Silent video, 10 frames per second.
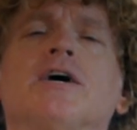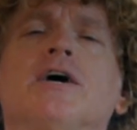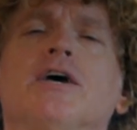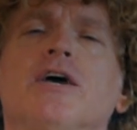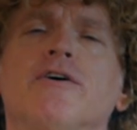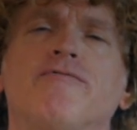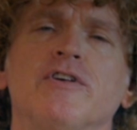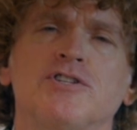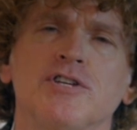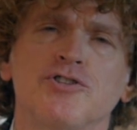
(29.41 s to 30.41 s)
If
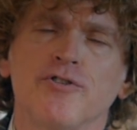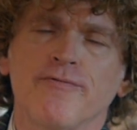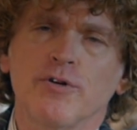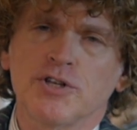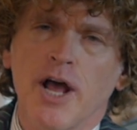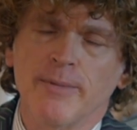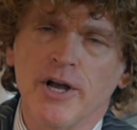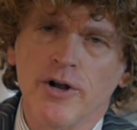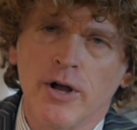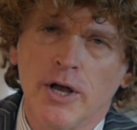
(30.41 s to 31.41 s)
this is your first time
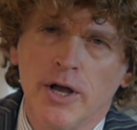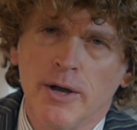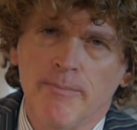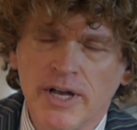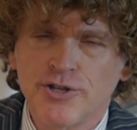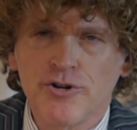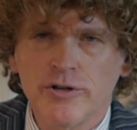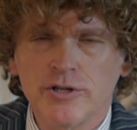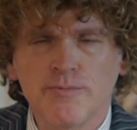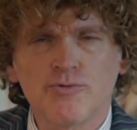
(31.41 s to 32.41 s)
Jesus here, make sure
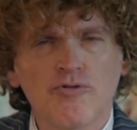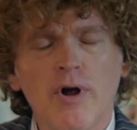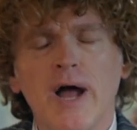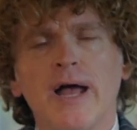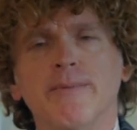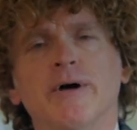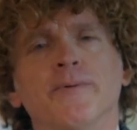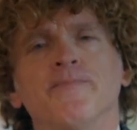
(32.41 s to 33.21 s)
you subscribe.